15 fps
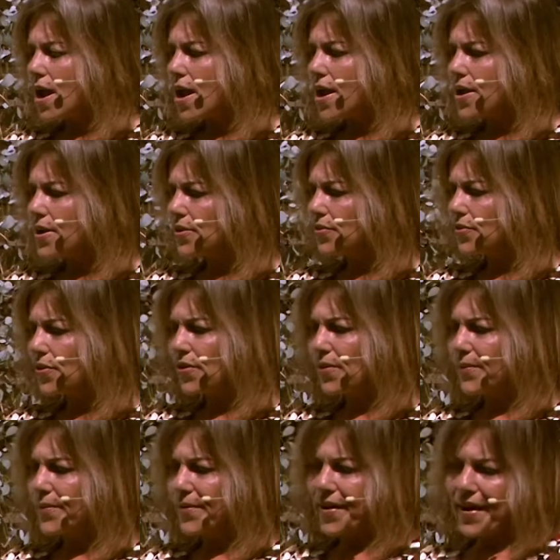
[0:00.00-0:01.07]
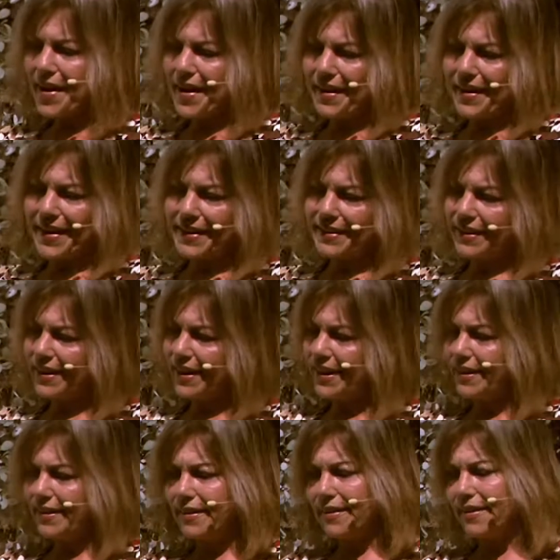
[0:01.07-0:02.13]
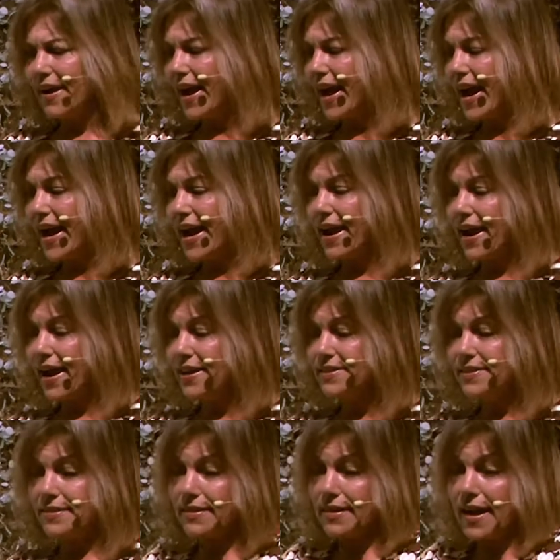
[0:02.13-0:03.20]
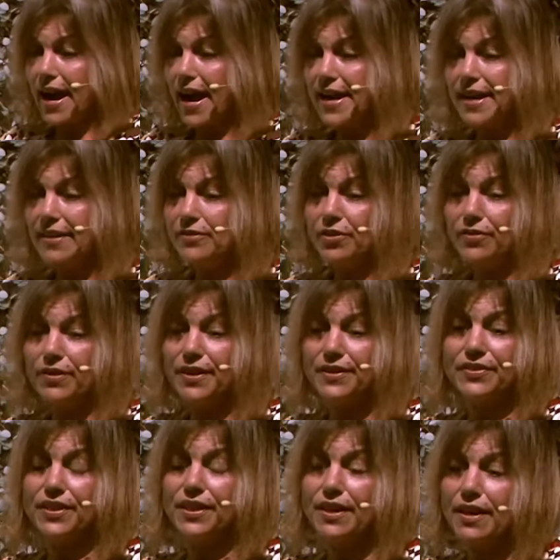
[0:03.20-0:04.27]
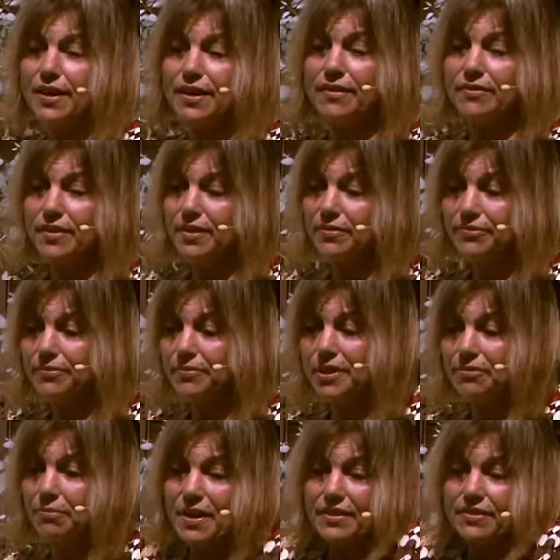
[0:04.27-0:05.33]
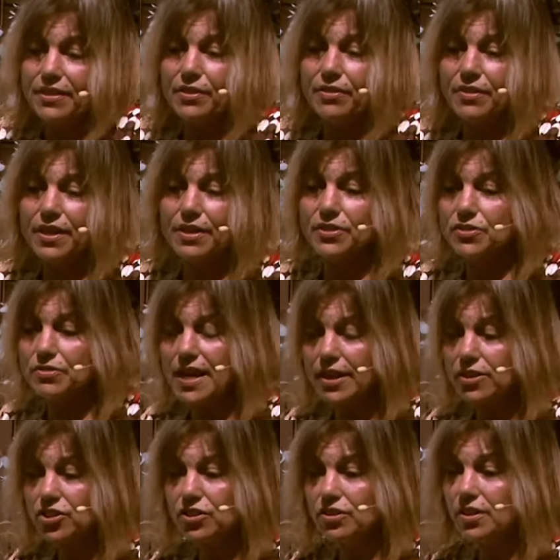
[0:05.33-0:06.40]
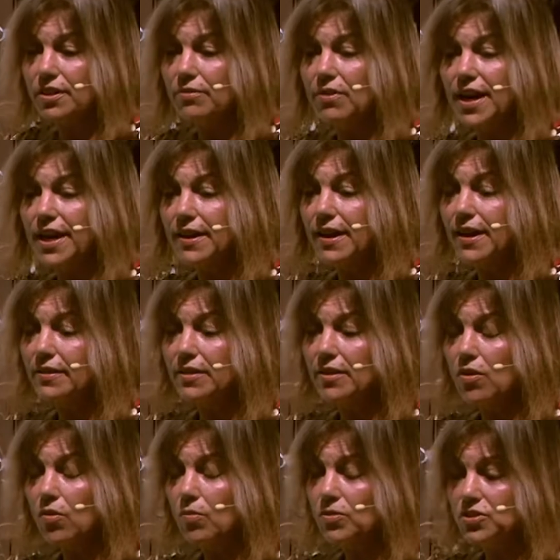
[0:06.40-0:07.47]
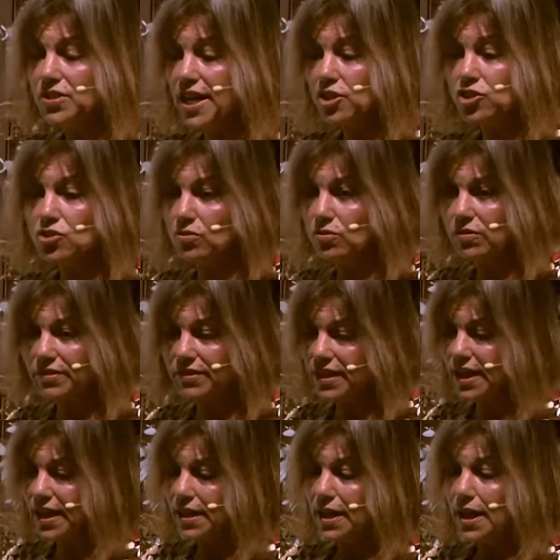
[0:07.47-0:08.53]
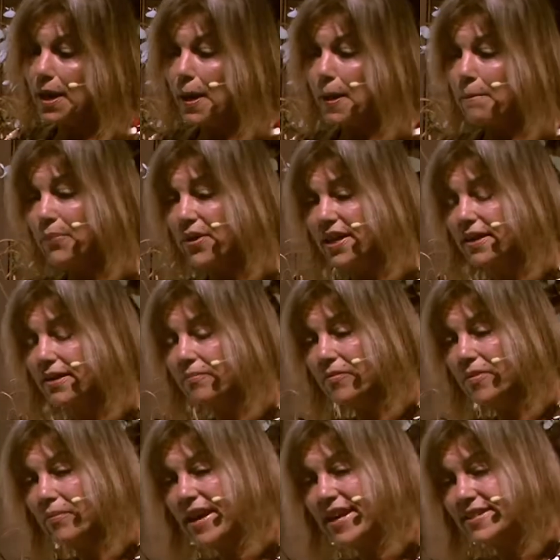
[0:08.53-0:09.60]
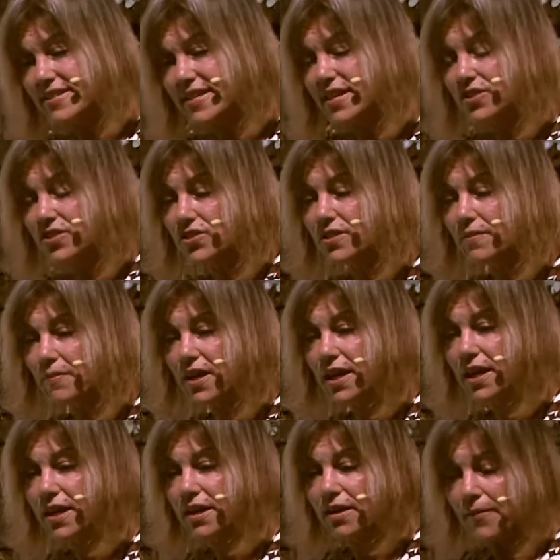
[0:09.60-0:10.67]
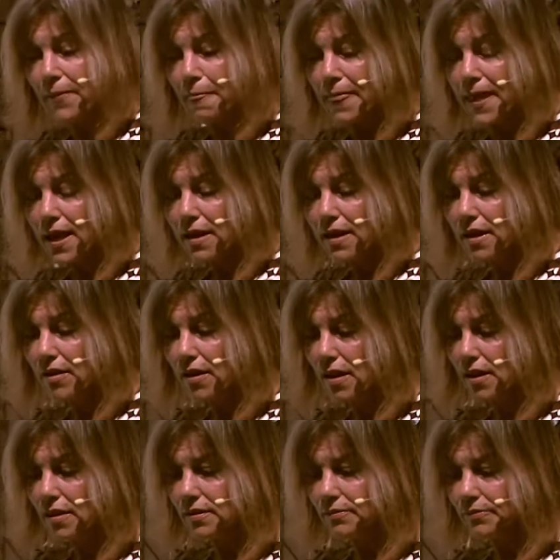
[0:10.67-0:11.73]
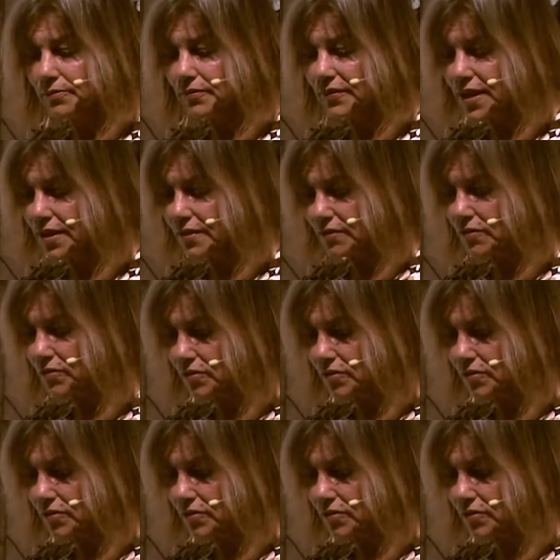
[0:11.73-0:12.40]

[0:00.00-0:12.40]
And I have no idea if my theory is actually right on the homosexual thing, but it makes sense to me that